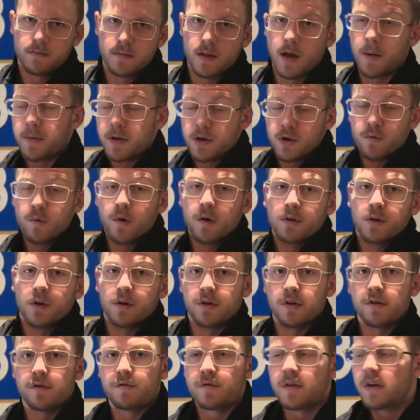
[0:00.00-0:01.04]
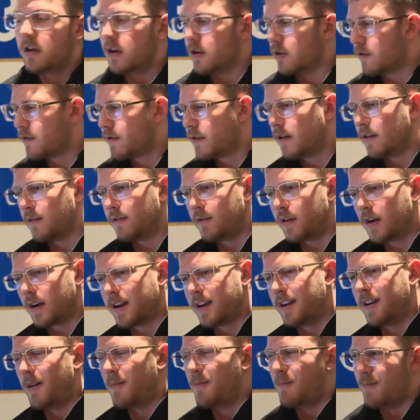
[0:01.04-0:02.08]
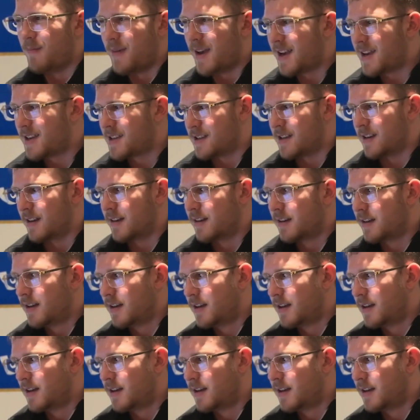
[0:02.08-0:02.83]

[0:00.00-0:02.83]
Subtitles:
I mean, you will know, you'll feel it, you feel fucking amazing.